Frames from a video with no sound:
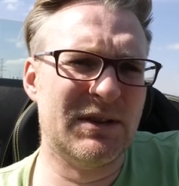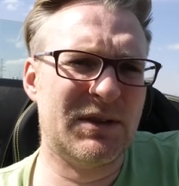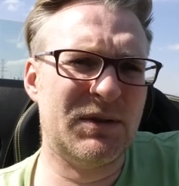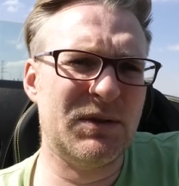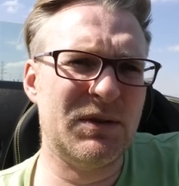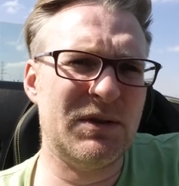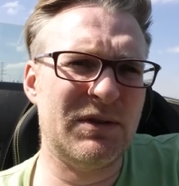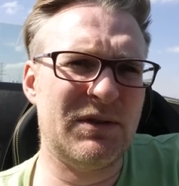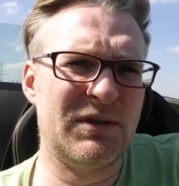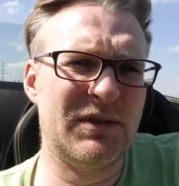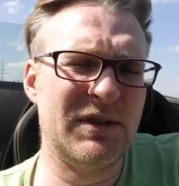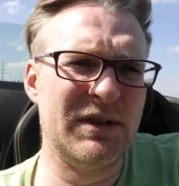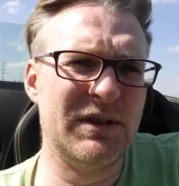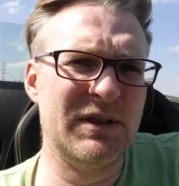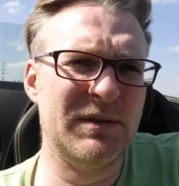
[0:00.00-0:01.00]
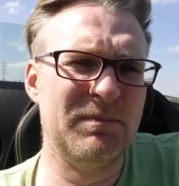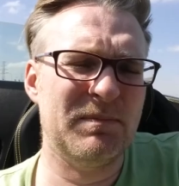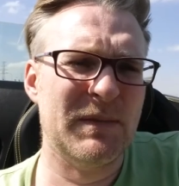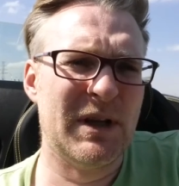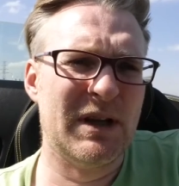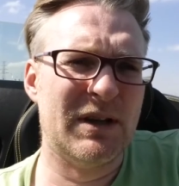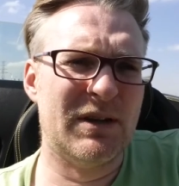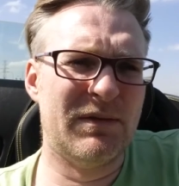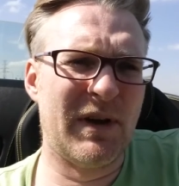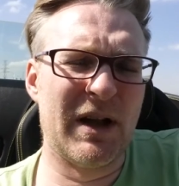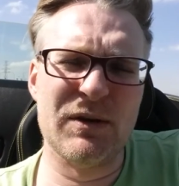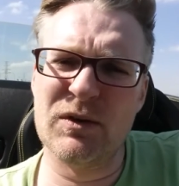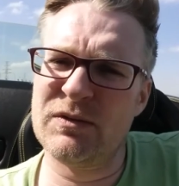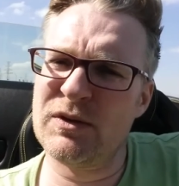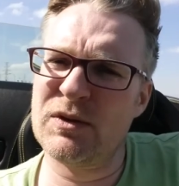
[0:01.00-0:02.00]
currency, the
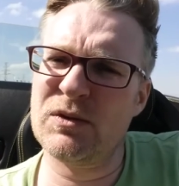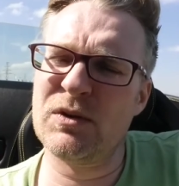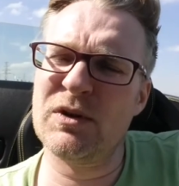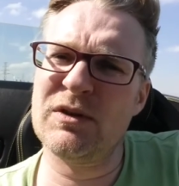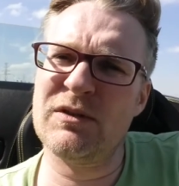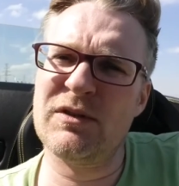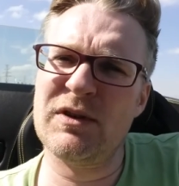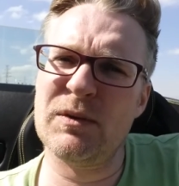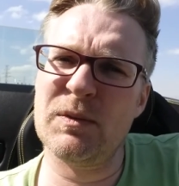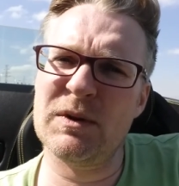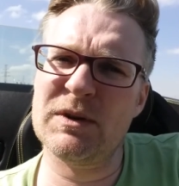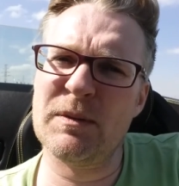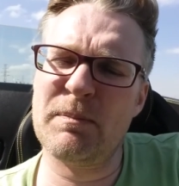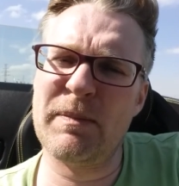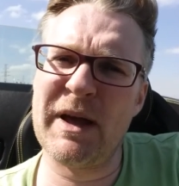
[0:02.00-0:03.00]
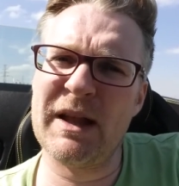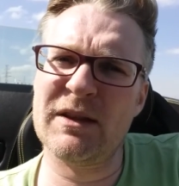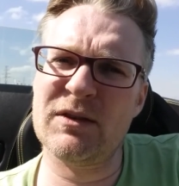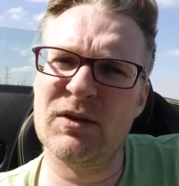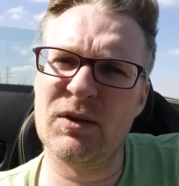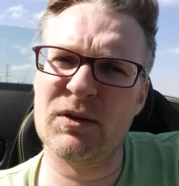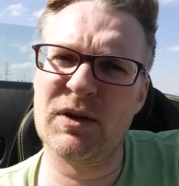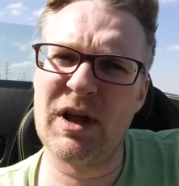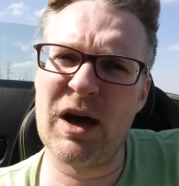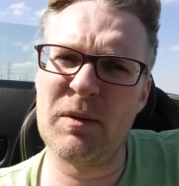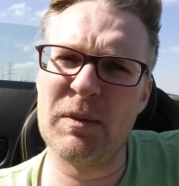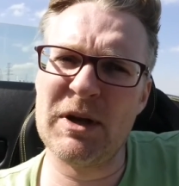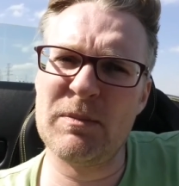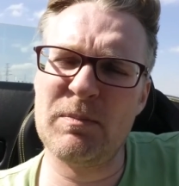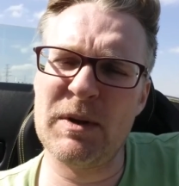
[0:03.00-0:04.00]
value of the currency will depend on how
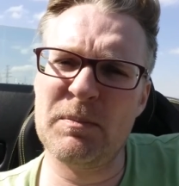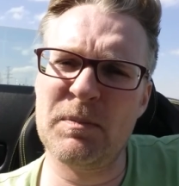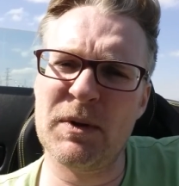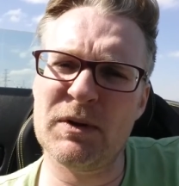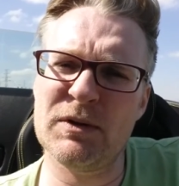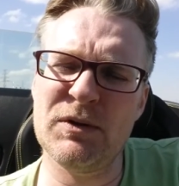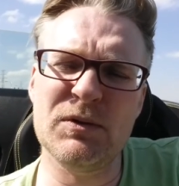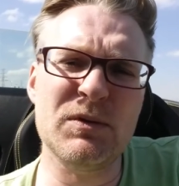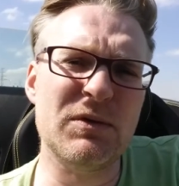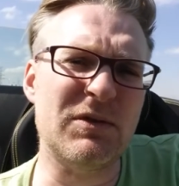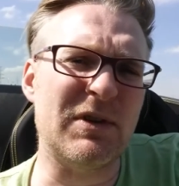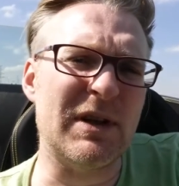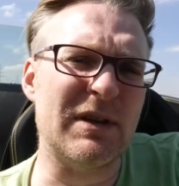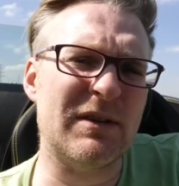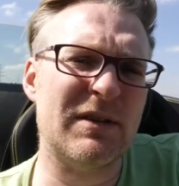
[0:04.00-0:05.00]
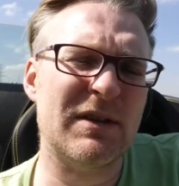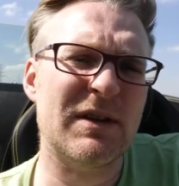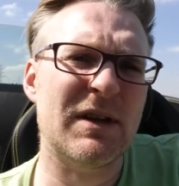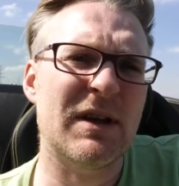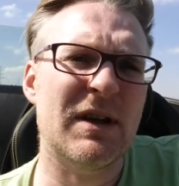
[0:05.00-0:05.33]
many people use it.